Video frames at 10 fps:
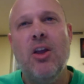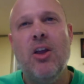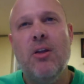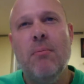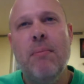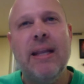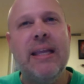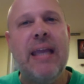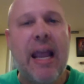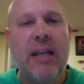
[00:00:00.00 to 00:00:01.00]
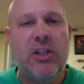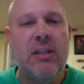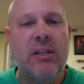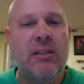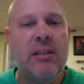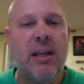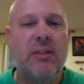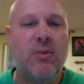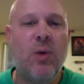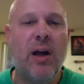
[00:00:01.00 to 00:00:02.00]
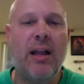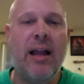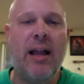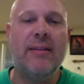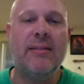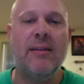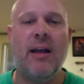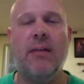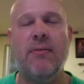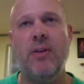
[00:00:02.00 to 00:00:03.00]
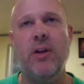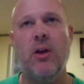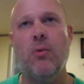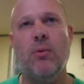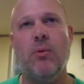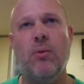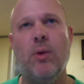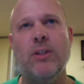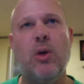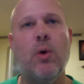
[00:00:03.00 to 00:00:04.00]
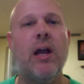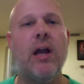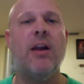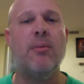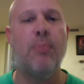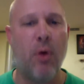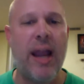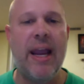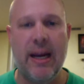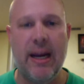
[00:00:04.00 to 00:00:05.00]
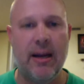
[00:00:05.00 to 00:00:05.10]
medications, as well as kind of, what's going on in the brain